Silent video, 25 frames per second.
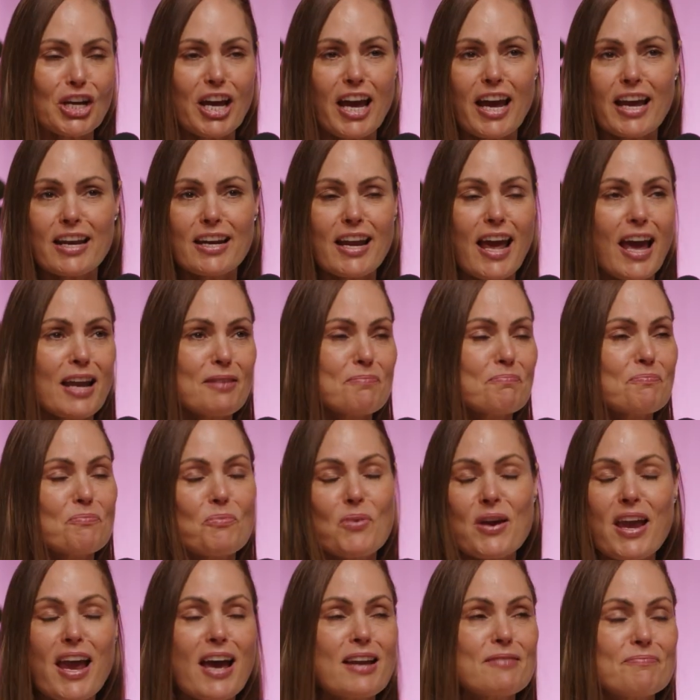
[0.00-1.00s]
And
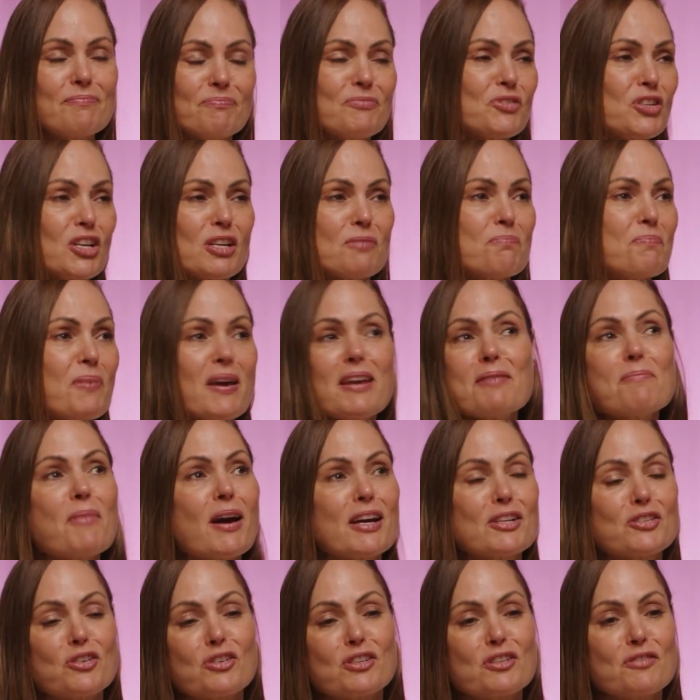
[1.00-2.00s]
she had been my
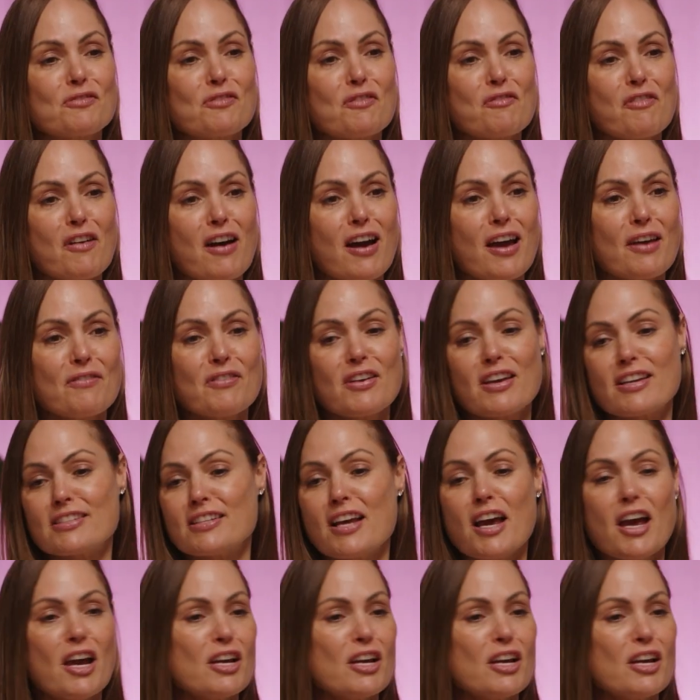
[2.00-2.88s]
doctor for 5 years.